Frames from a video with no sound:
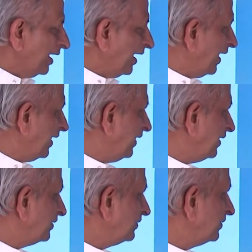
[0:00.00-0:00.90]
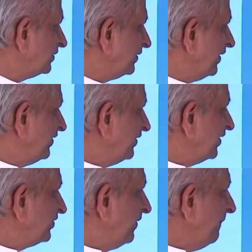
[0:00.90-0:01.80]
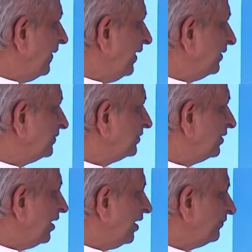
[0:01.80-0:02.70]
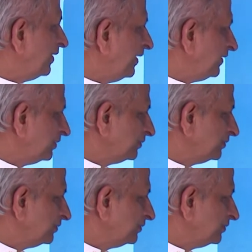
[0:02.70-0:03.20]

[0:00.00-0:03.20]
and this is a symbol of that,